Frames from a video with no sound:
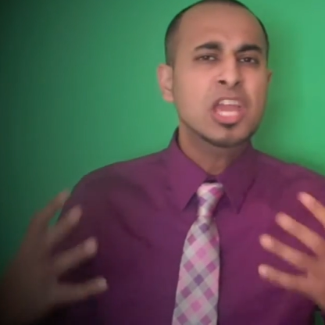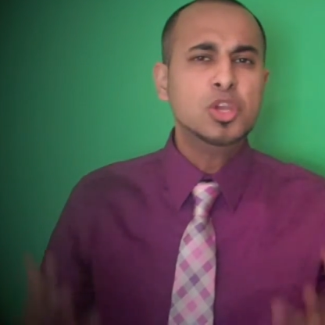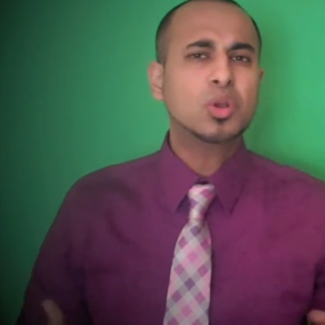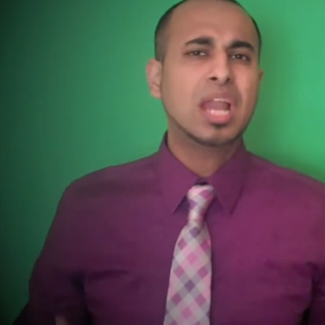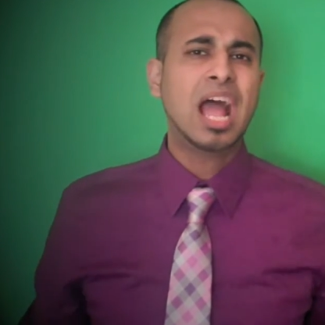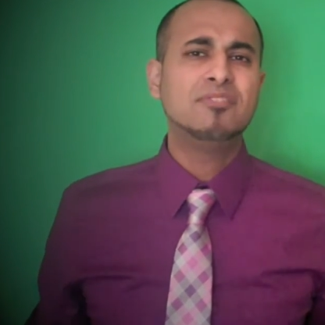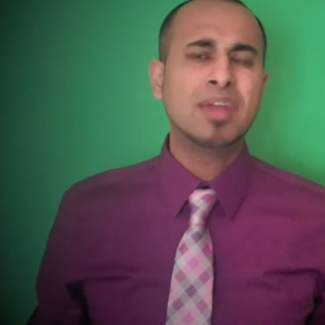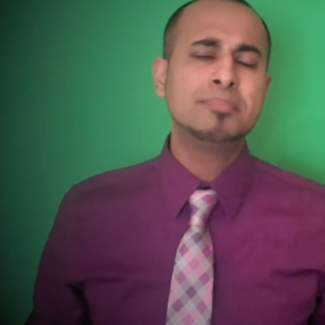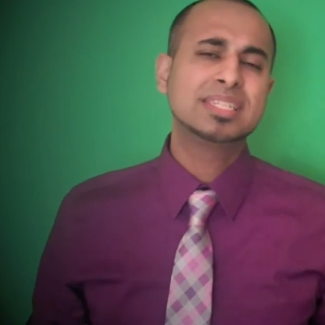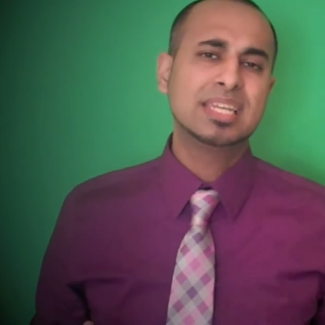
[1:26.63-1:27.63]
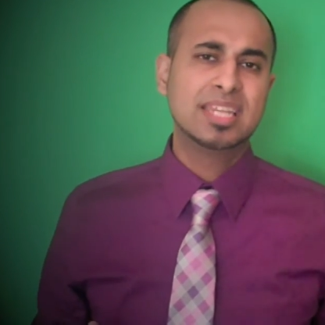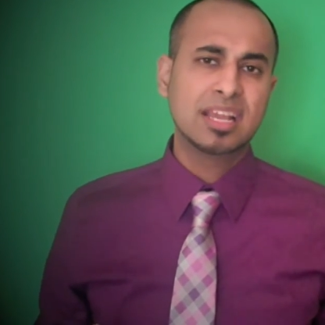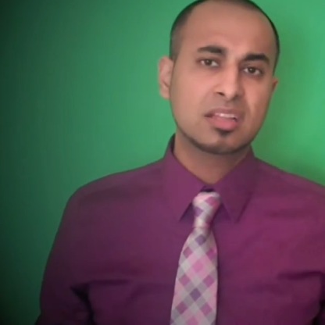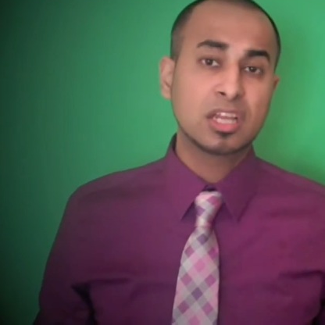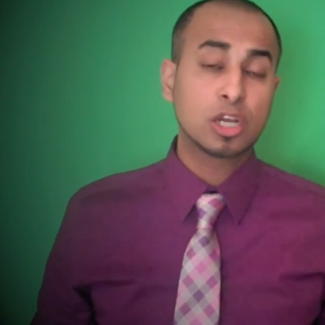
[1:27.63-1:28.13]
You could have numbness and
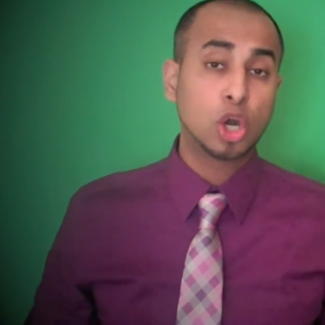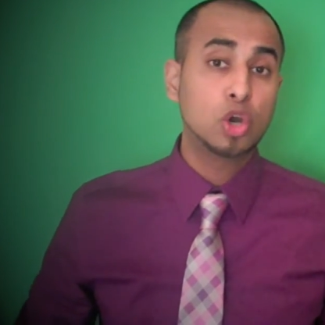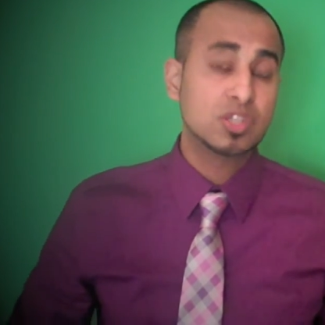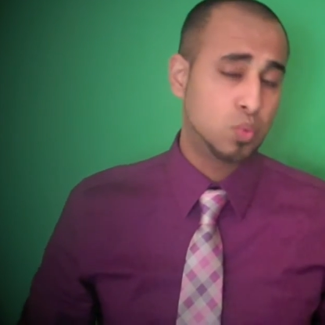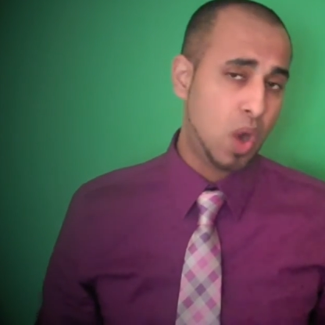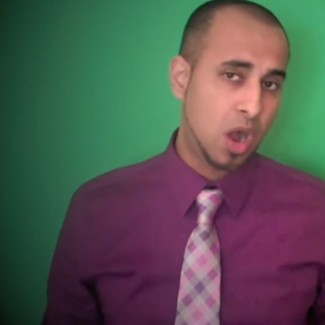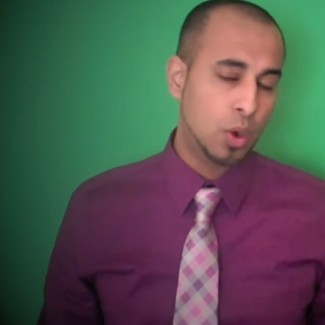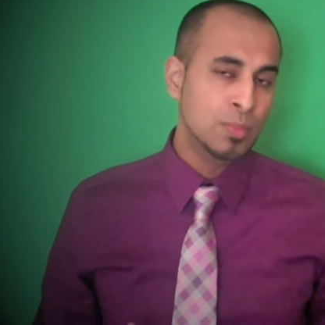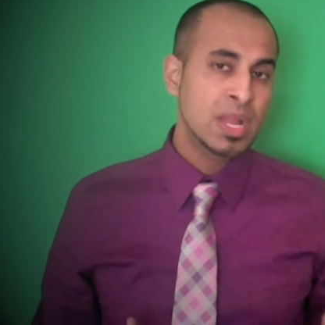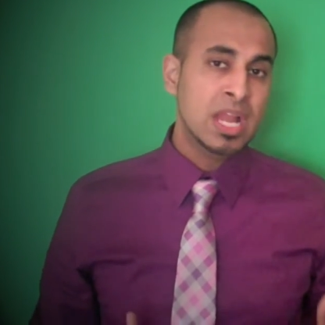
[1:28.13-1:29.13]
tingling occur as well.